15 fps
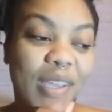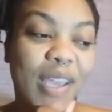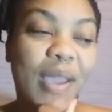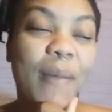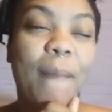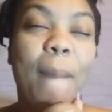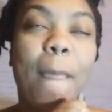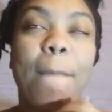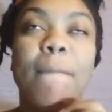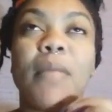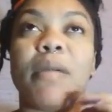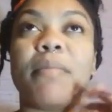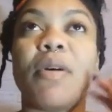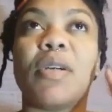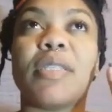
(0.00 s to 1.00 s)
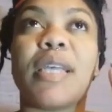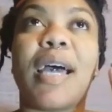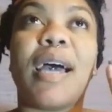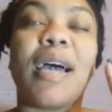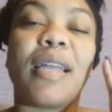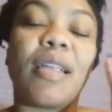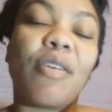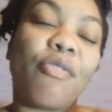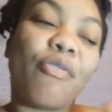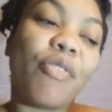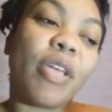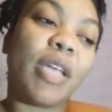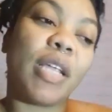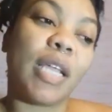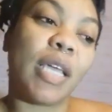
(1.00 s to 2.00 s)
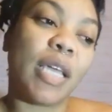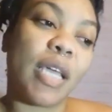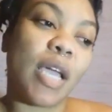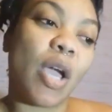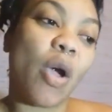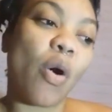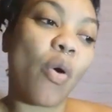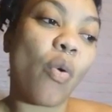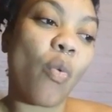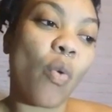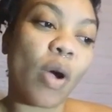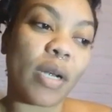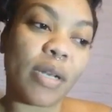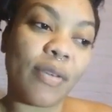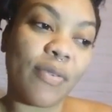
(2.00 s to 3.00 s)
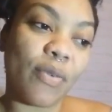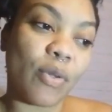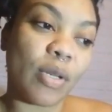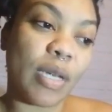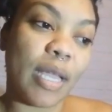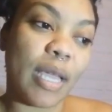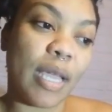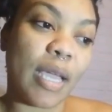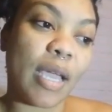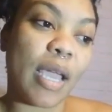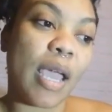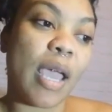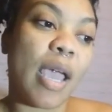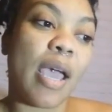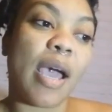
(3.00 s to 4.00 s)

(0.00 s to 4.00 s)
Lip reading: Yeah, but I had a really wonderful day.